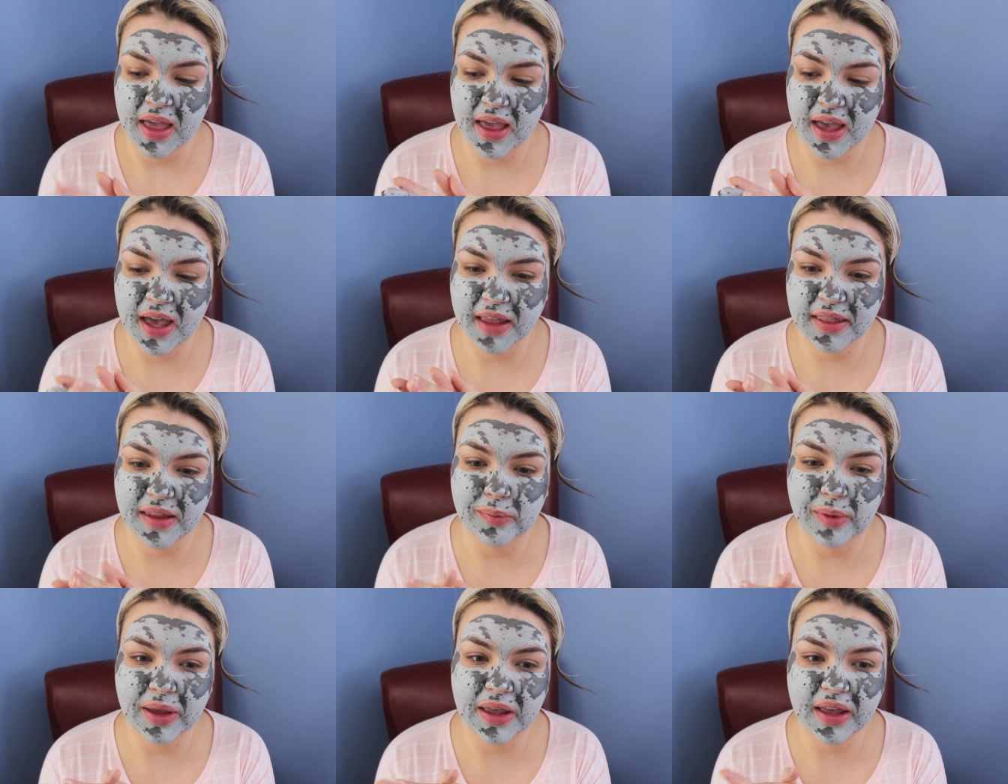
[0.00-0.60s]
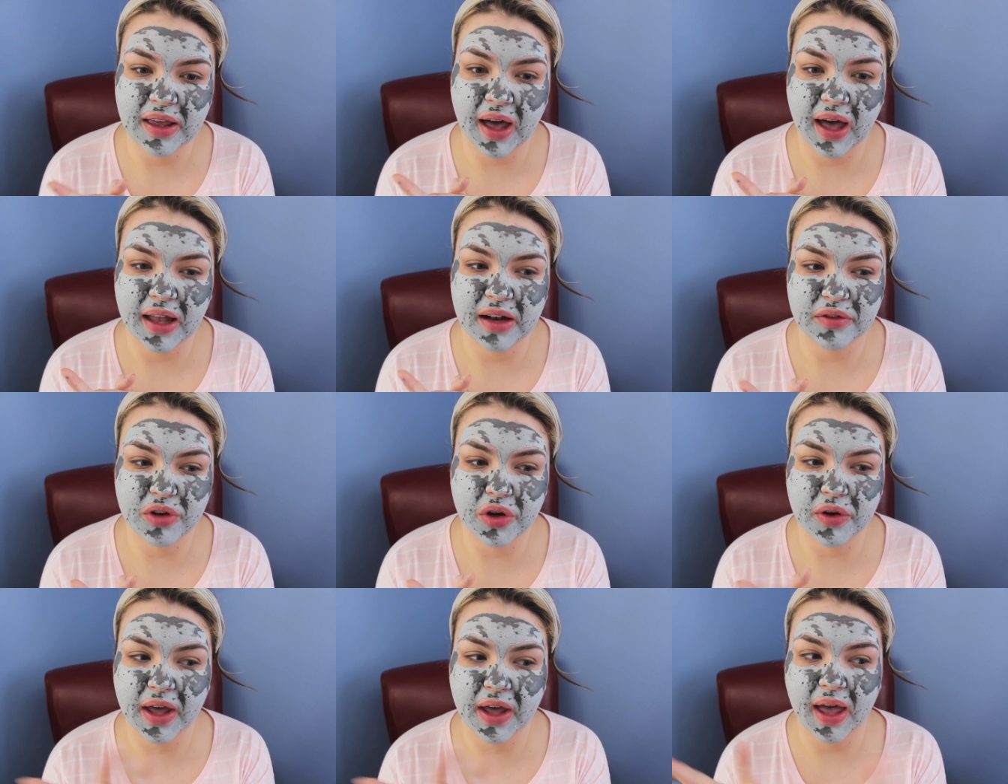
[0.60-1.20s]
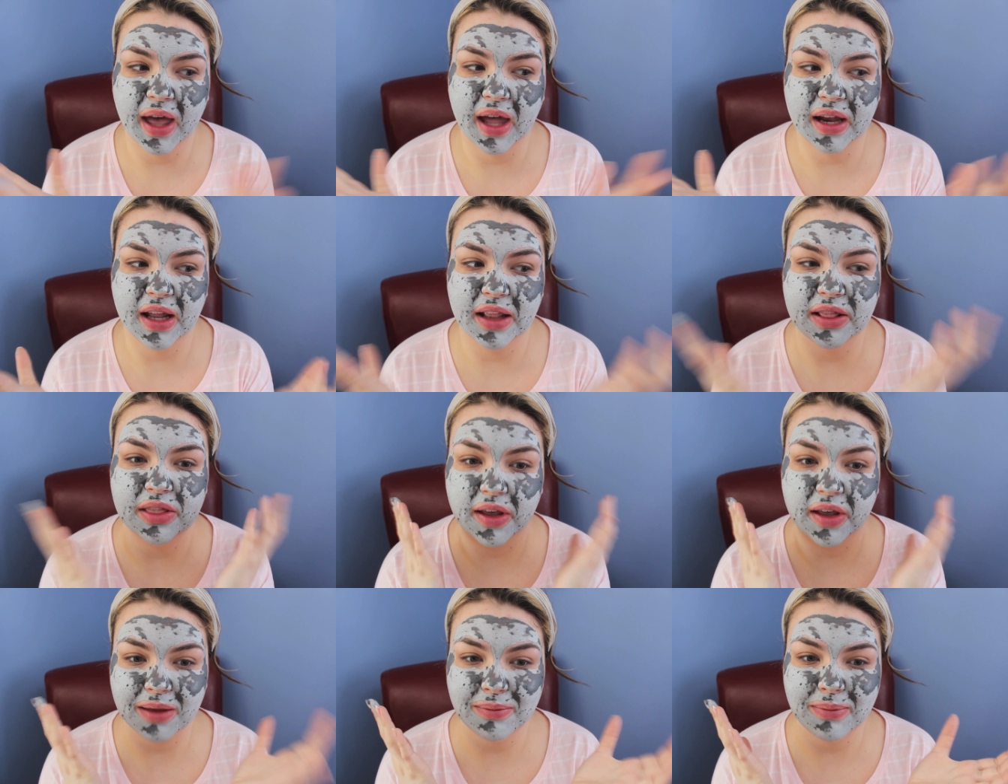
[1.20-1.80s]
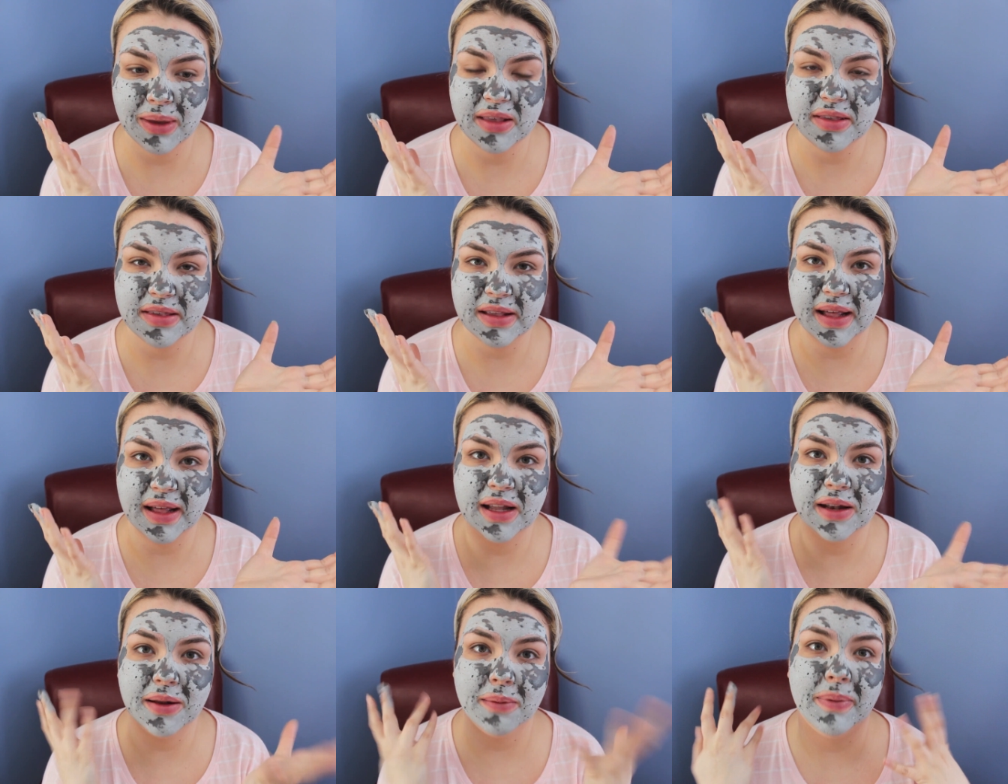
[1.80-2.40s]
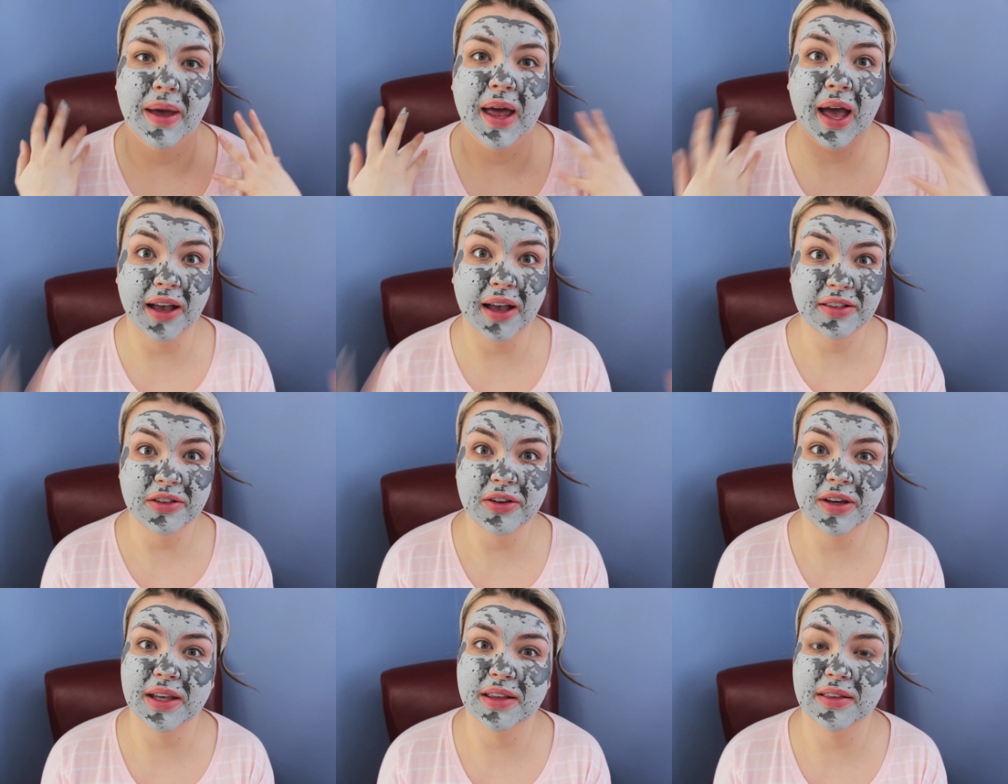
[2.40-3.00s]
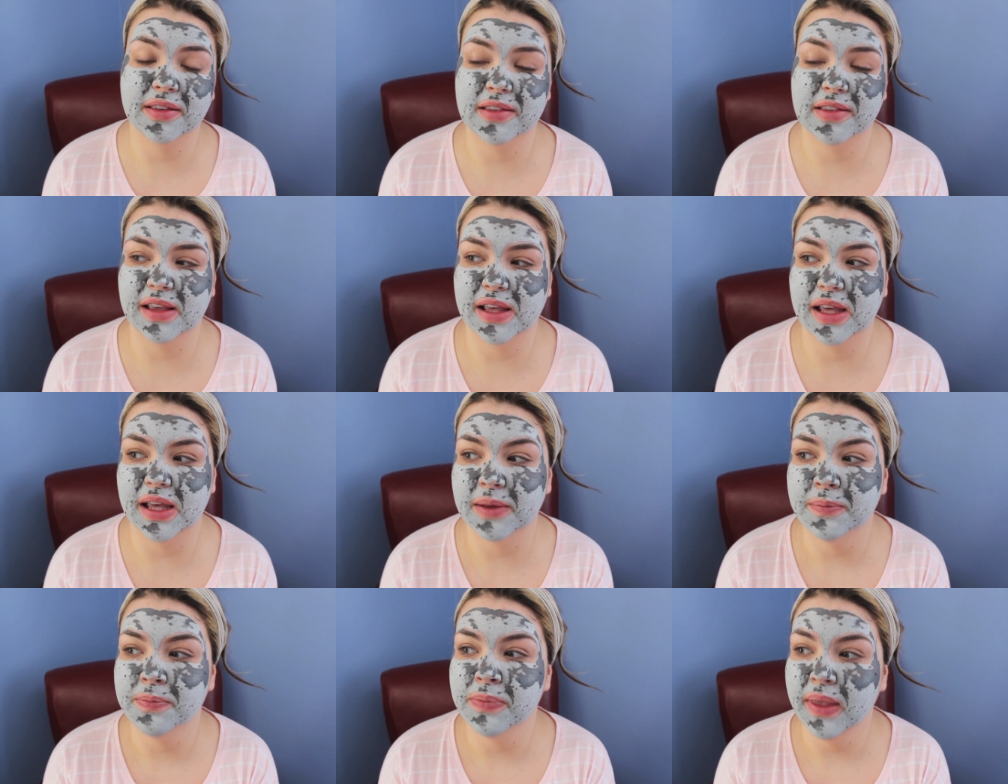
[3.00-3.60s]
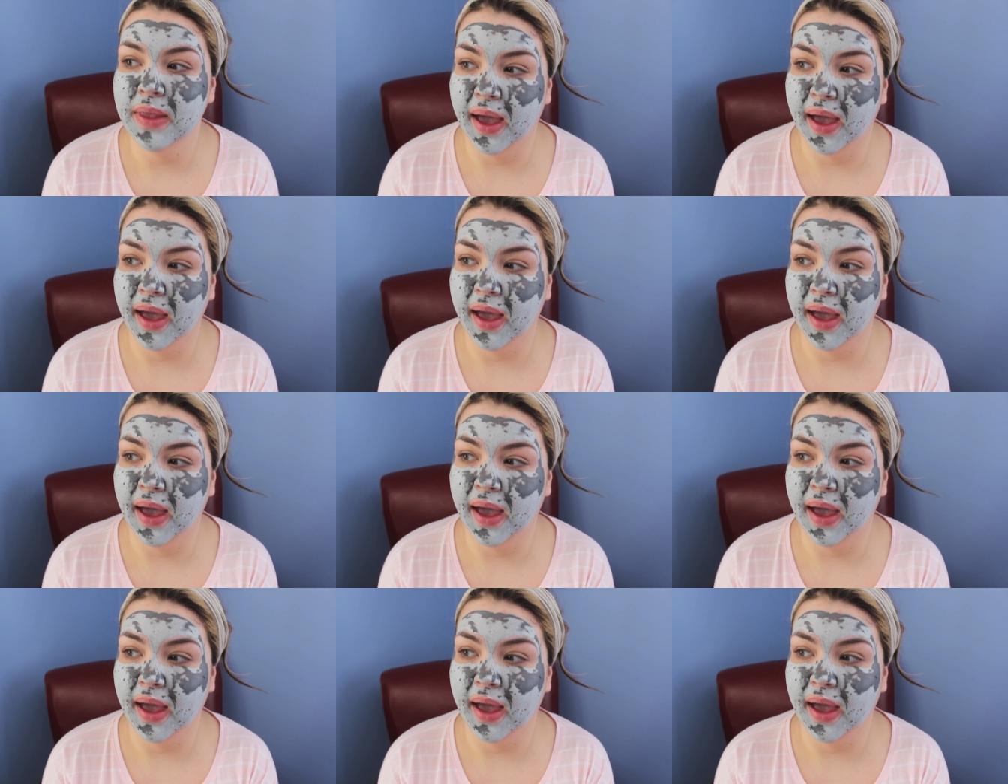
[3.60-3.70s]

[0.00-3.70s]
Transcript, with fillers: and then we can kind of go ahead and look at my skin. But as you can see,